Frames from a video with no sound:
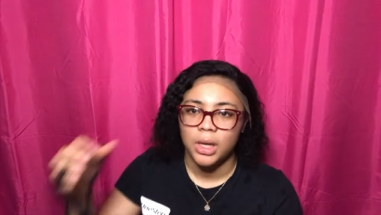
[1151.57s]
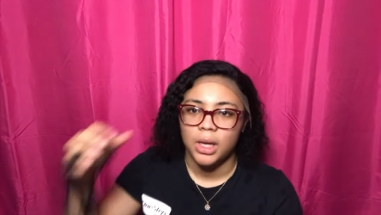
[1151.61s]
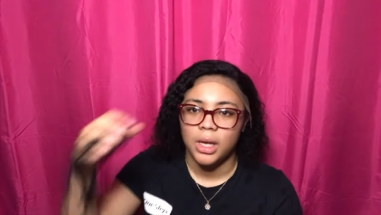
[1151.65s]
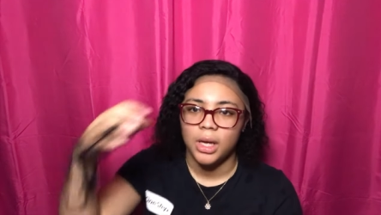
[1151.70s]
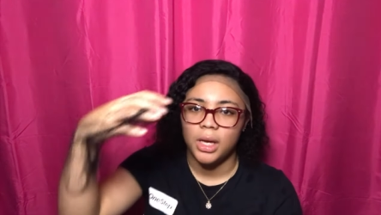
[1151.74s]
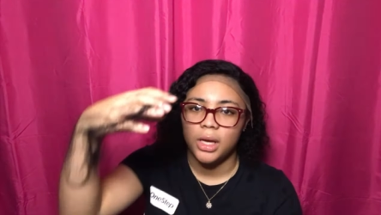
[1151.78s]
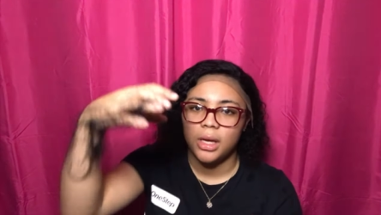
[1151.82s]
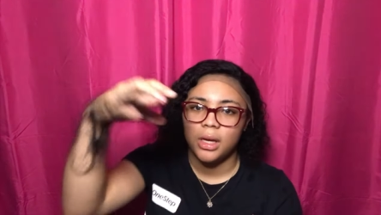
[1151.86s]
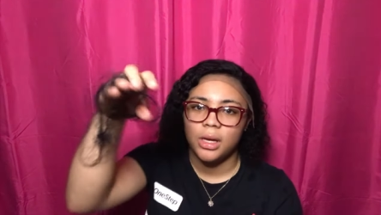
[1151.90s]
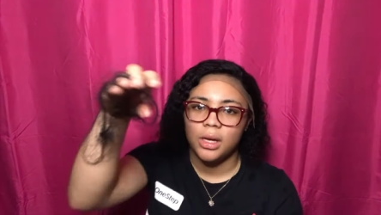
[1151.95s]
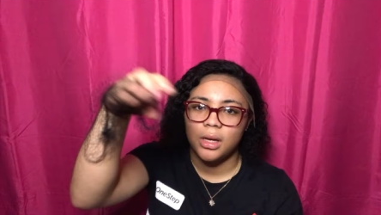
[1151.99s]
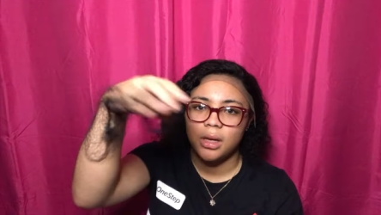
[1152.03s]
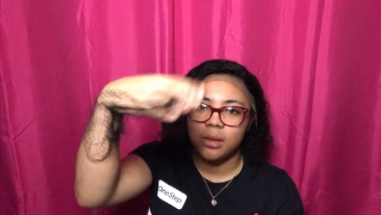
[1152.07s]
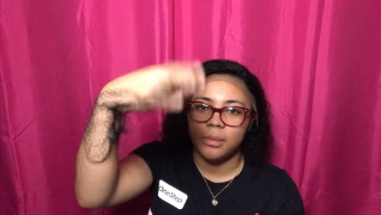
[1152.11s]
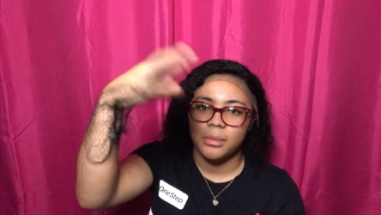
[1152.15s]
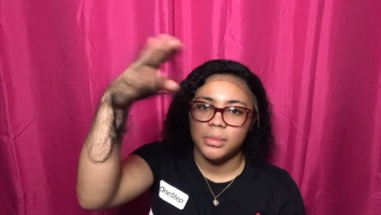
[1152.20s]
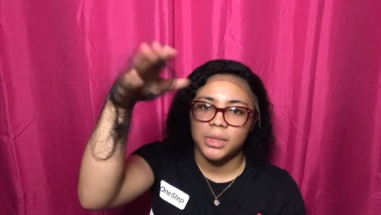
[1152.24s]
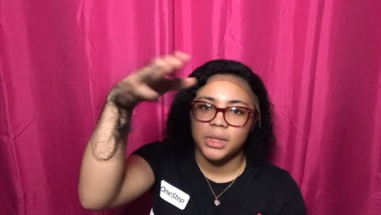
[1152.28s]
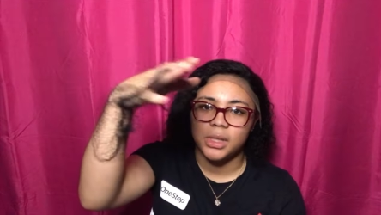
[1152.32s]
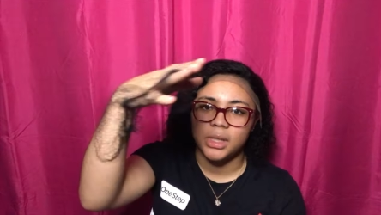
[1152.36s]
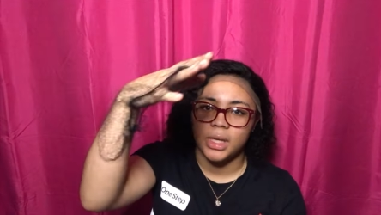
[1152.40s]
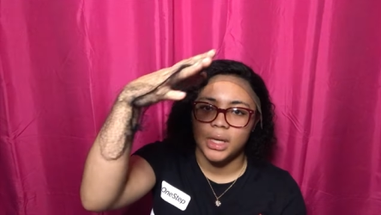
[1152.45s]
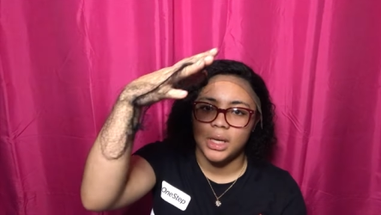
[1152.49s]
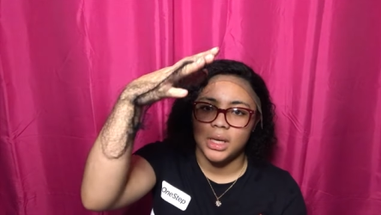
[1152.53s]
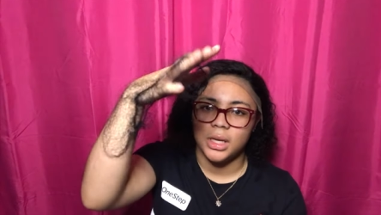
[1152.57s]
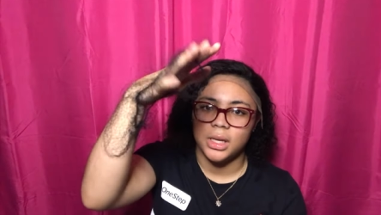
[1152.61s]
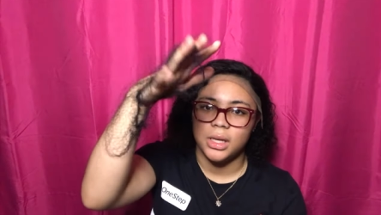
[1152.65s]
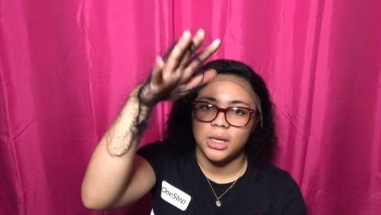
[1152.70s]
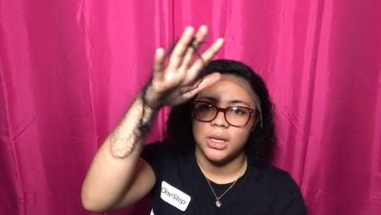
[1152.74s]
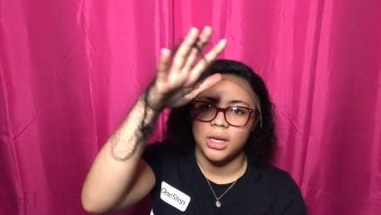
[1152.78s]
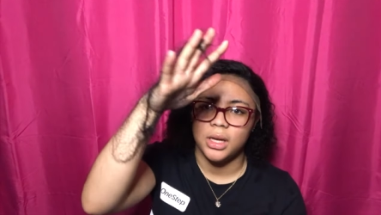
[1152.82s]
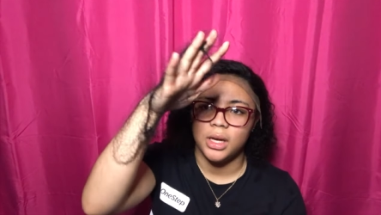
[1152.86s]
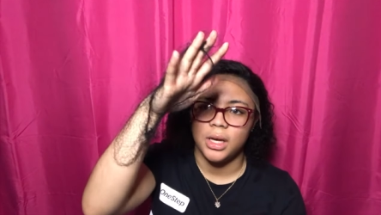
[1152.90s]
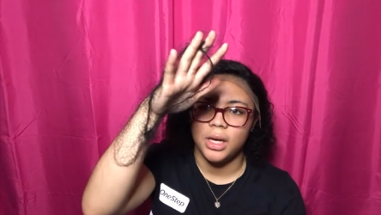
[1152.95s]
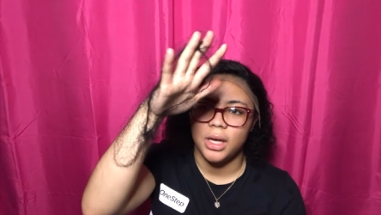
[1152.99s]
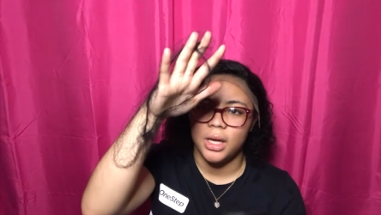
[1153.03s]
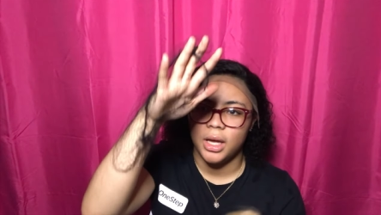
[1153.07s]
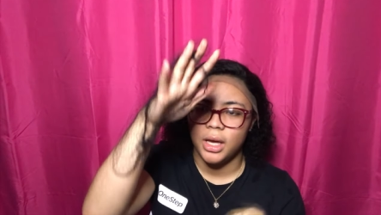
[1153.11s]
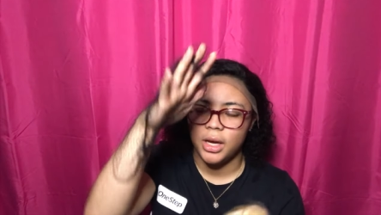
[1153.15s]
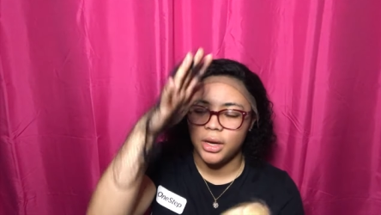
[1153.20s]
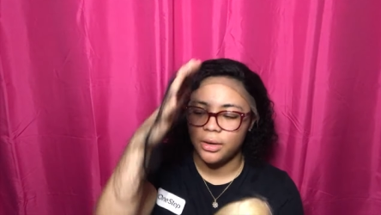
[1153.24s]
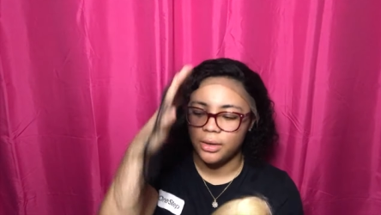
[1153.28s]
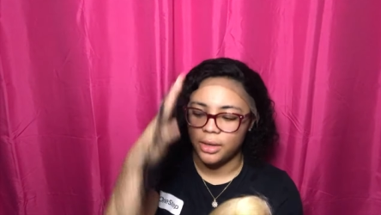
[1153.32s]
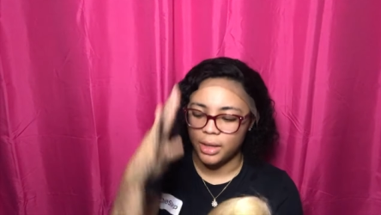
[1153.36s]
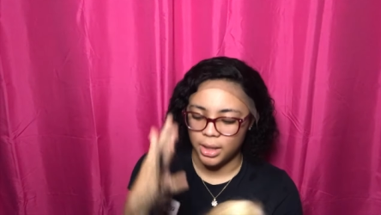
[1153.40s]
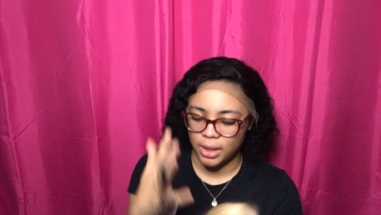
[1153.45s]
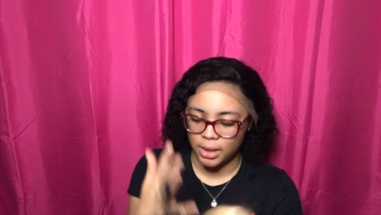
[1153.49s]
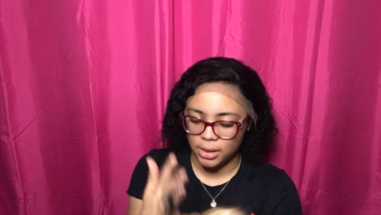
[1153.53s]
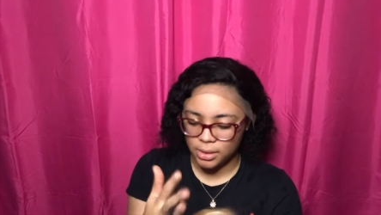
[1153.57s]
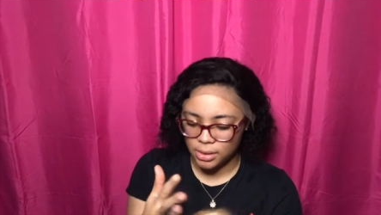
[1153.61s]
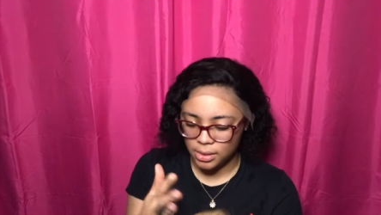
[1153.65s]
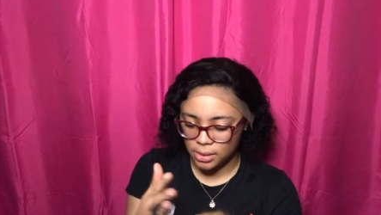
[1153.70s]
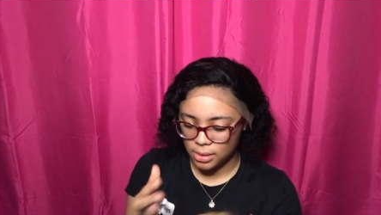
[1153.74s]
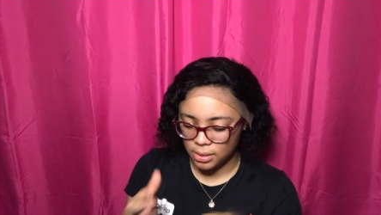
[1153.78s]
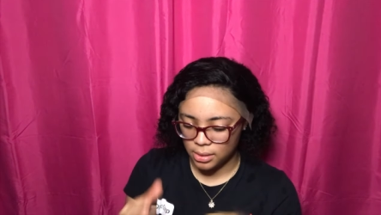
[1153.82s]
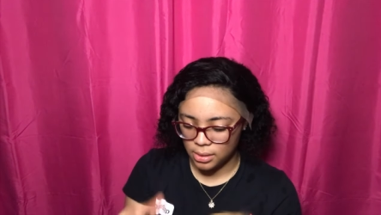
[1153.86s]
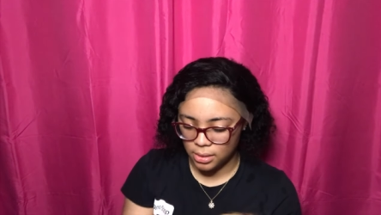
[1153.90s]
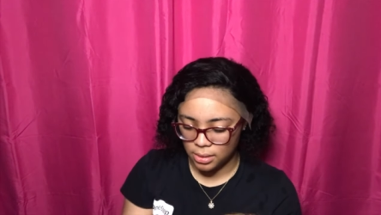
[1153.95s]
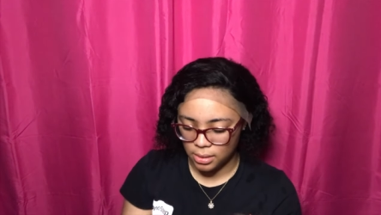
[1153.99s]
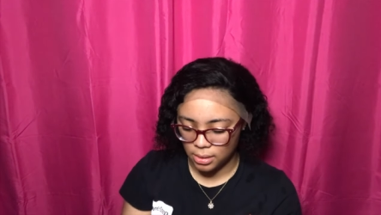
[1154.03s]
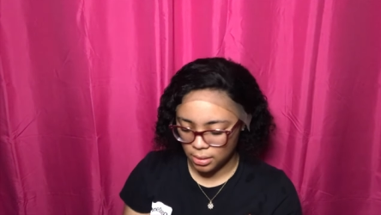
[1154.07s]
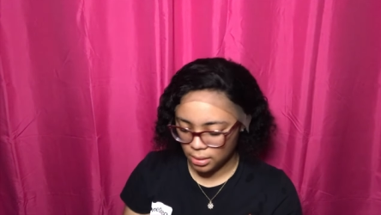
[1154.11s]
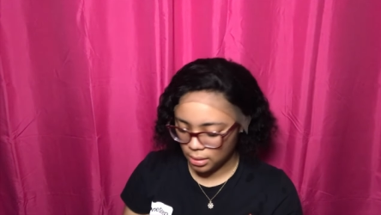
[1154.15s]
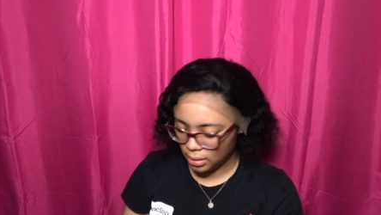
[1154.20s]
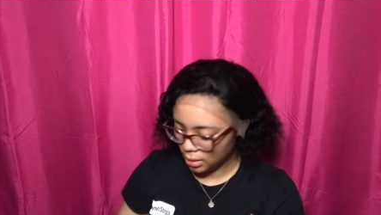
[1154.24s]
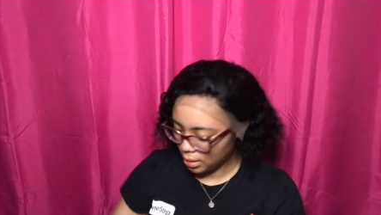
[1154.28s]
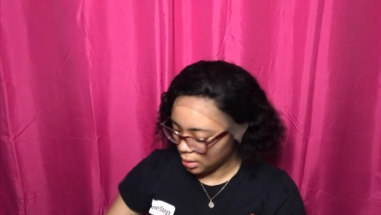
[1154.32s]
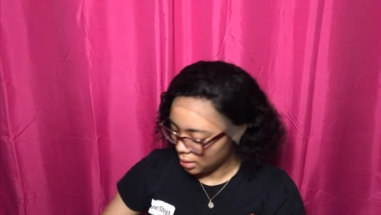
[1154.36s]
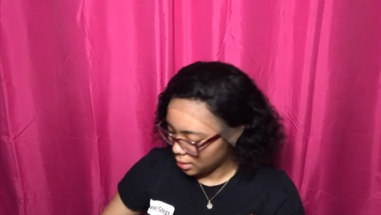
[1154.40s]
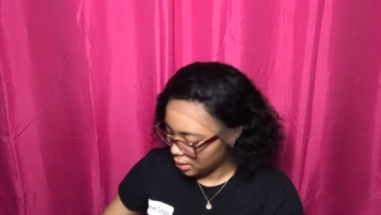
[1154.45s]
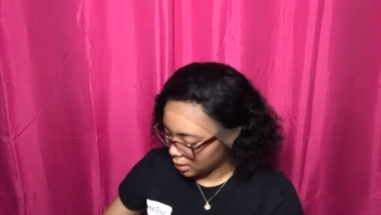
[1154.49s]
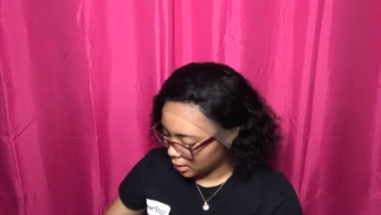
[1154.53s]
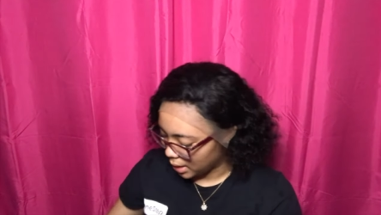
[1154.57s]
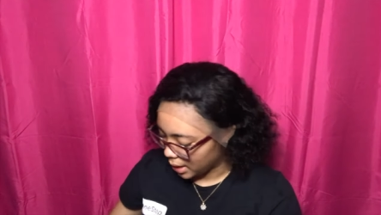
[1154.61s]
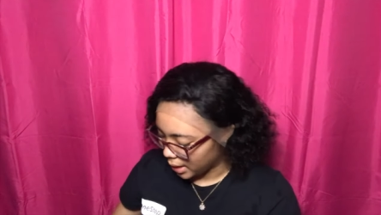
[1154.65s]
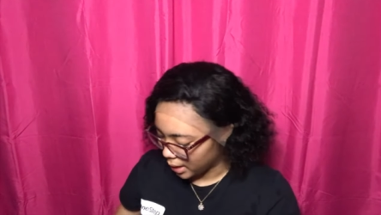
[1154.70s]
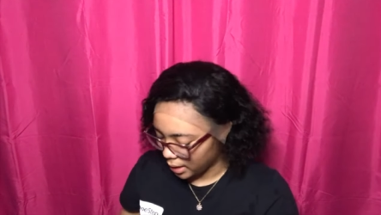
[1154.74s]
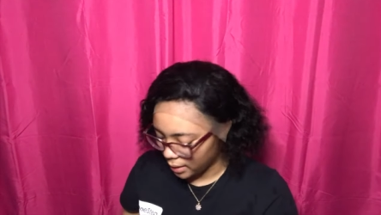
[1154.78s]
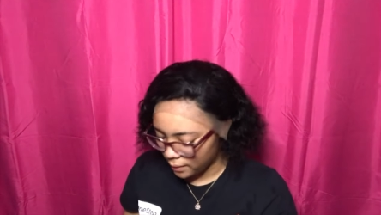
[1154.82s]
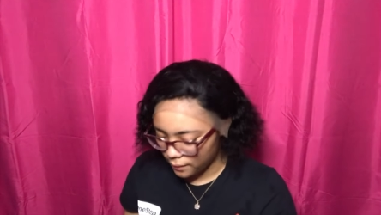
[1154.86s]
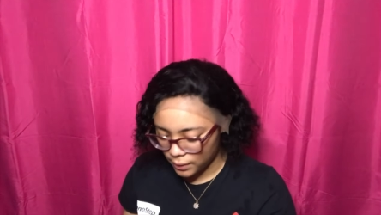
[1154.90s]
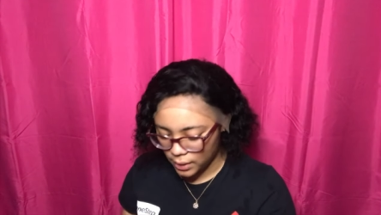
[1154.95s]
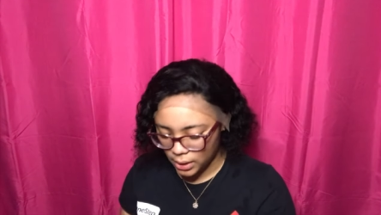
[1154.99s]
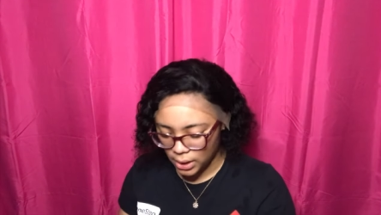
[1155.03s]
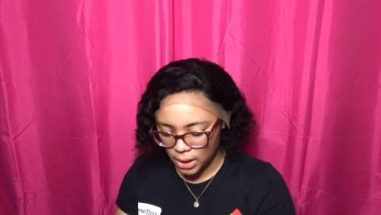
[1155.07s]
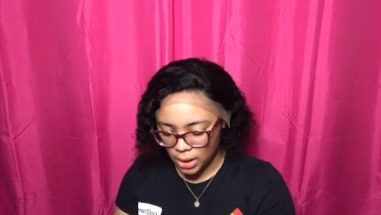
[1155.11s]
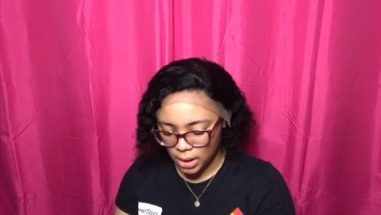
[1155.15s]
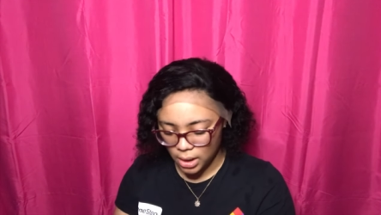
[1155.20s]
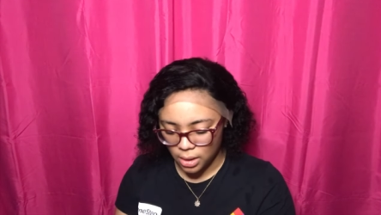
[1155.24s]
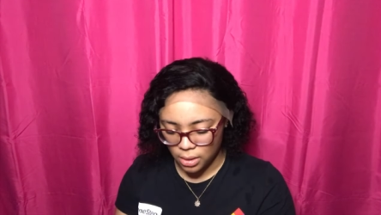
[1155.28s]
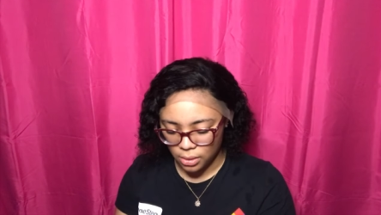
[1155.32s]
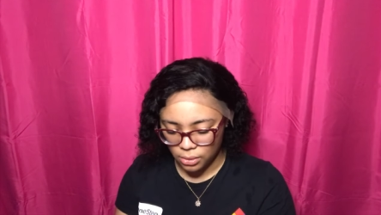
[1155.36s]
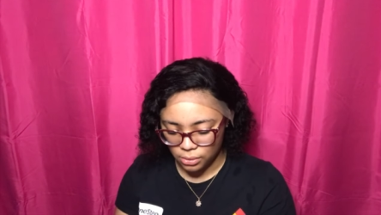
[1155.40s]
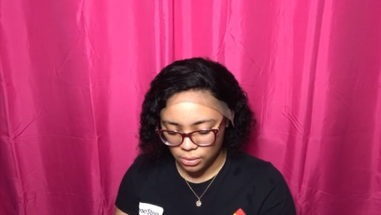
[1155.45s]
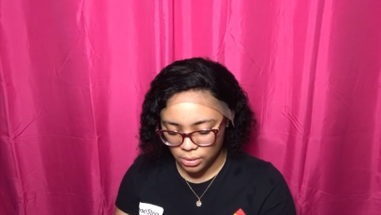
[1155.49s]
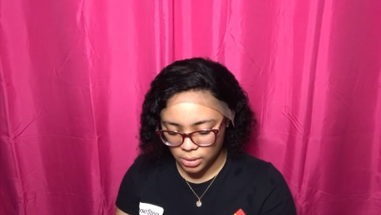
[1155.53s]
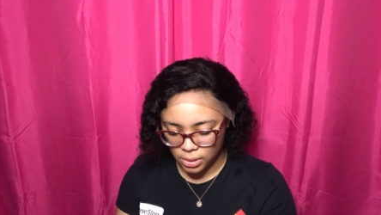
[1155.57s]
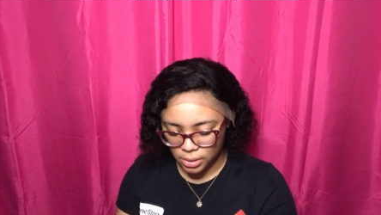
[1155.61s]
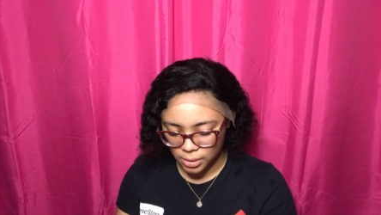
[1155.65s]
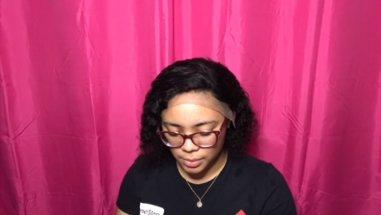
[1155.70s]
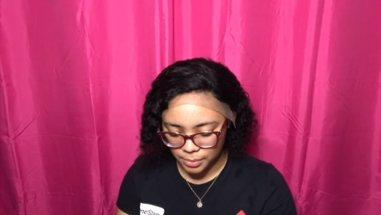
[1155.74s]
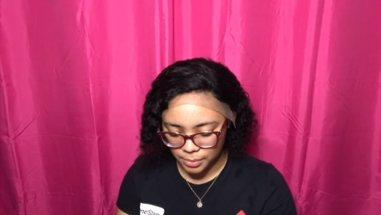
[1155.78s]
it comes in a hairnet like everything else